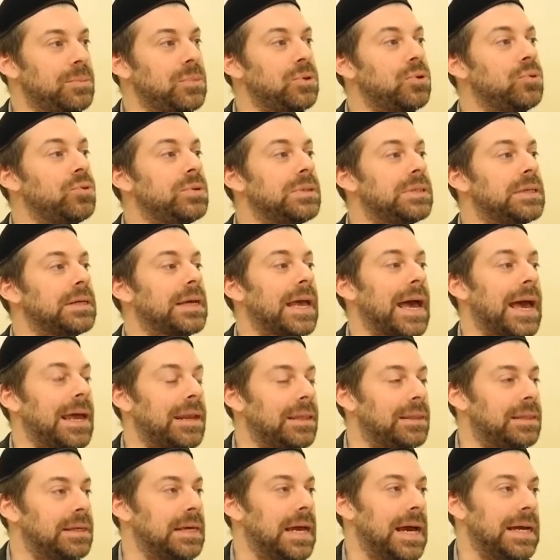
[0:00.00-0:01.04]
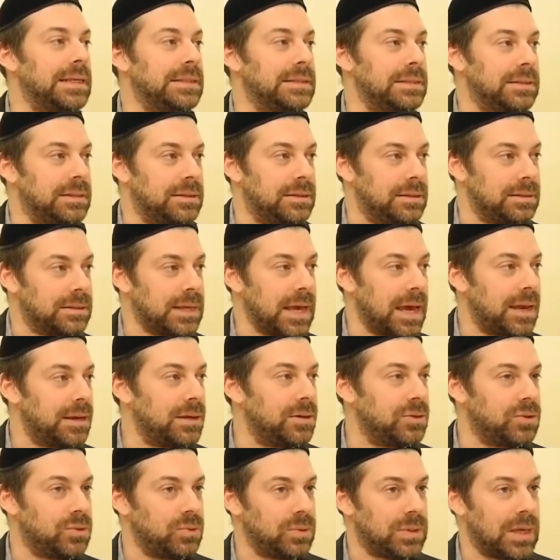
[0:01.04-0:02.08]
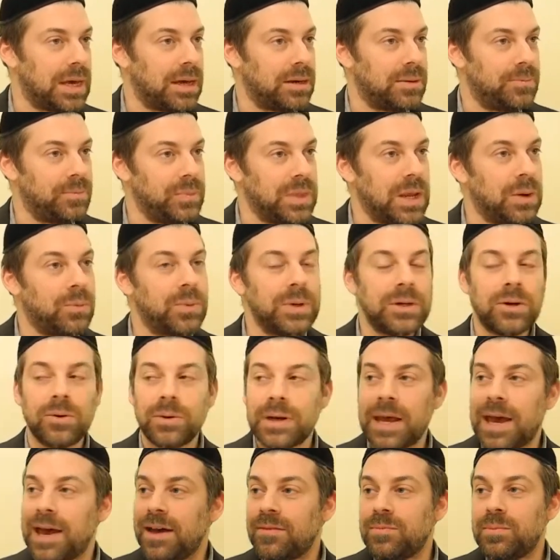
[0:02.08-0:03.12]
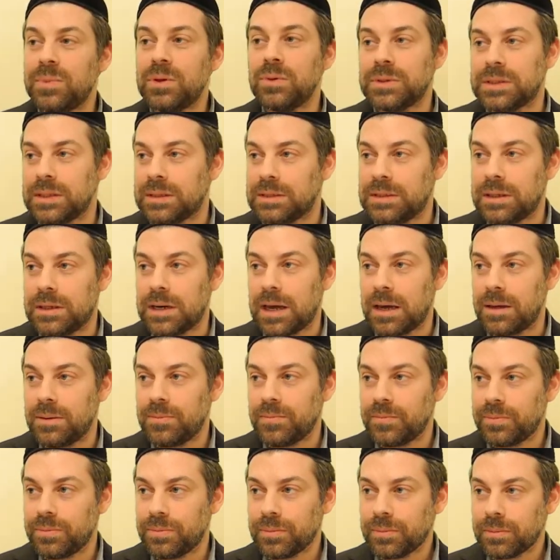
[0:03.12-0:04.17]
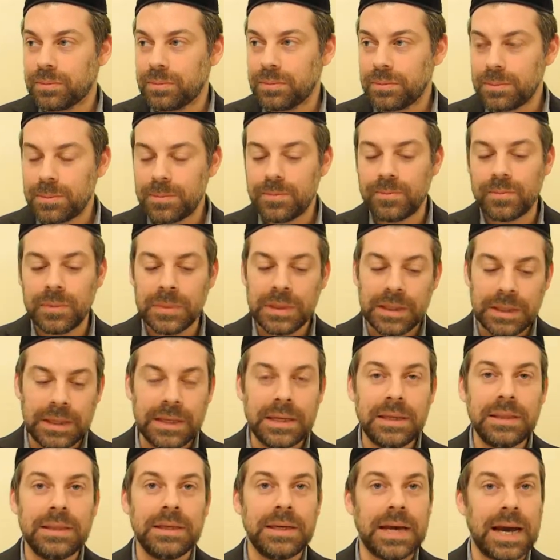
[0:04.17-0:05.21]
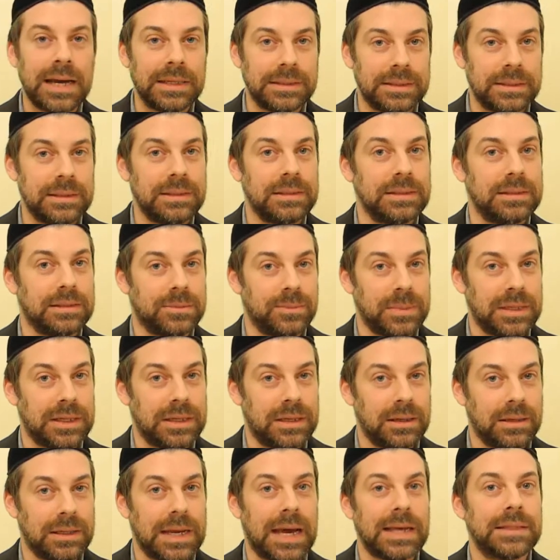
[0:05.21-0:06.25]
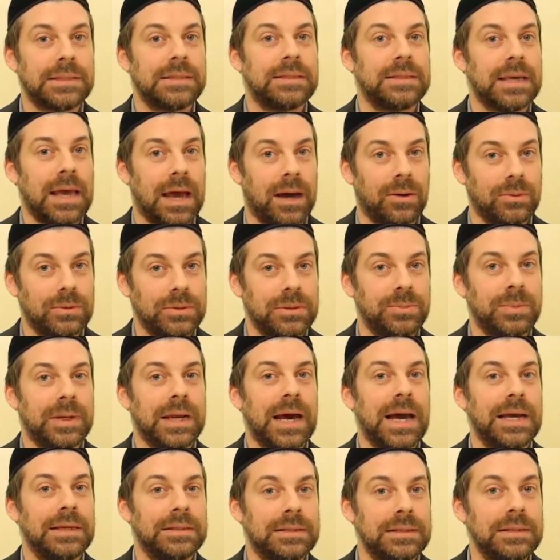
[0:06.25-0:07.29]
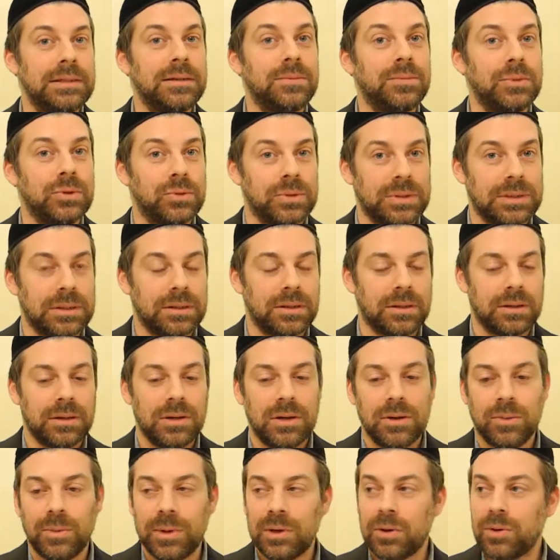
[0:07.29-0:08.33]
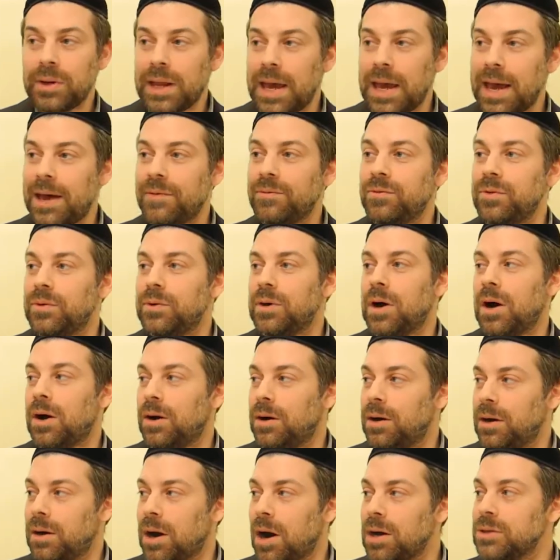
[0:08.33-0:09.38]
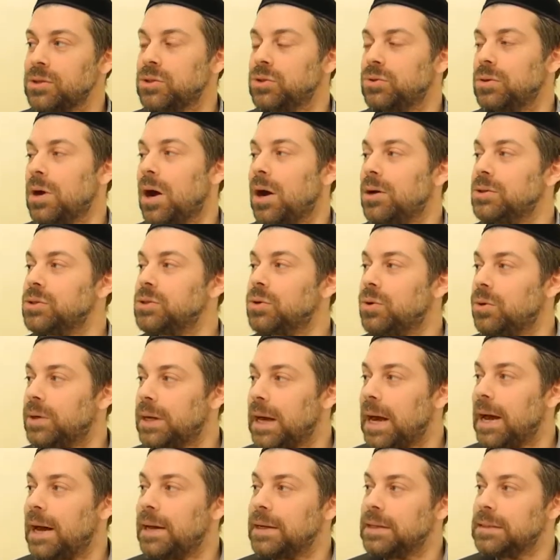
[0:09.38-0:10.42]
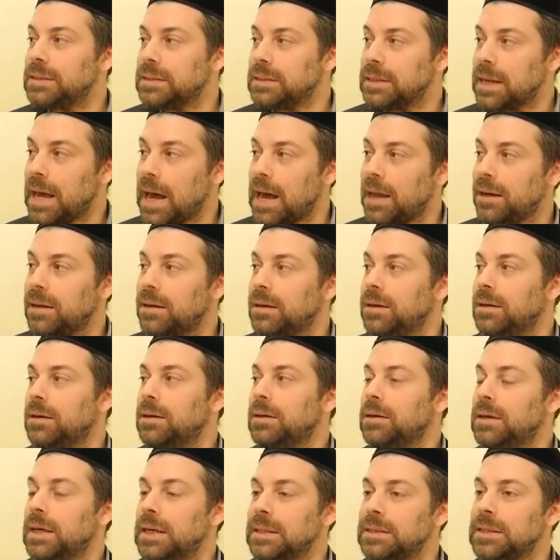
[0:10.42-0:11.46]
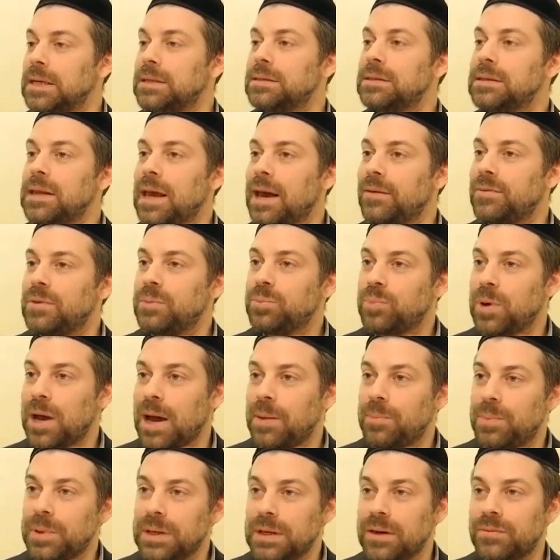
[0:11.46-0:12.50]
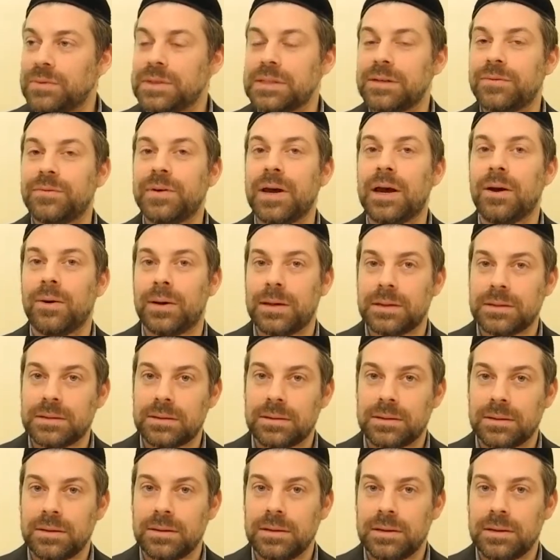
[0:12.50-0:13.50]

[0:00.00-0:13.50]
music out of the ideas. How do you do that? Now, we don't have music today. In the ideas meaning, not sound, but idea music. We don't have... Our Torah is not... It doesn't have the property of tiferet,